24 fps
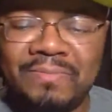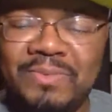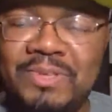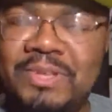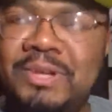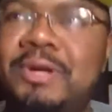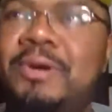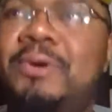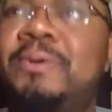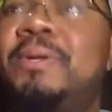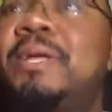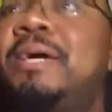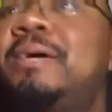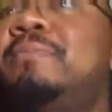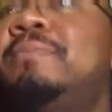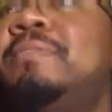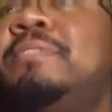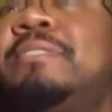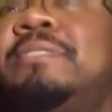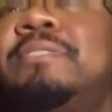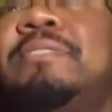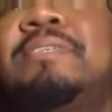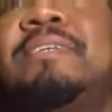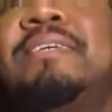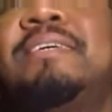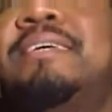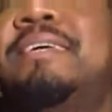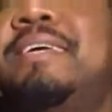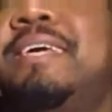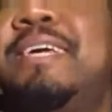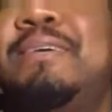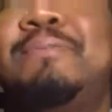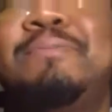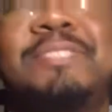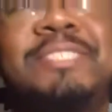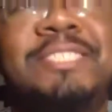You know,
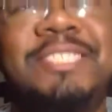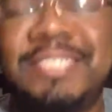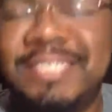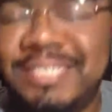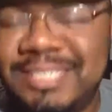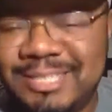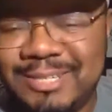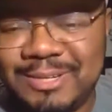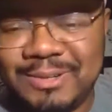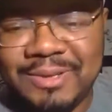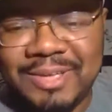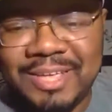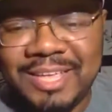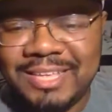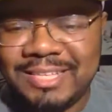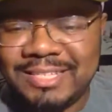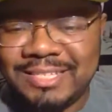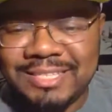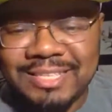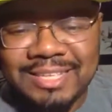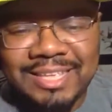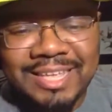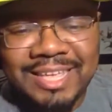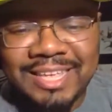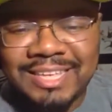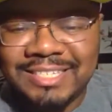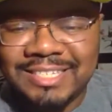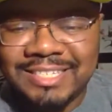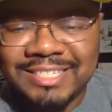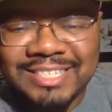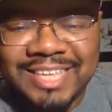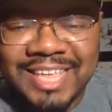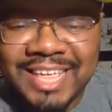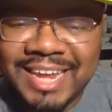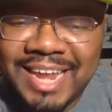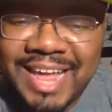it was just he
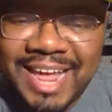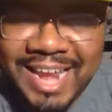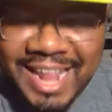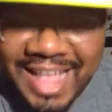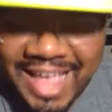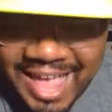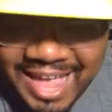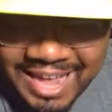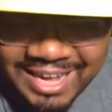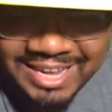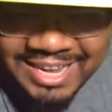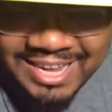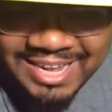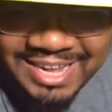just cannot act.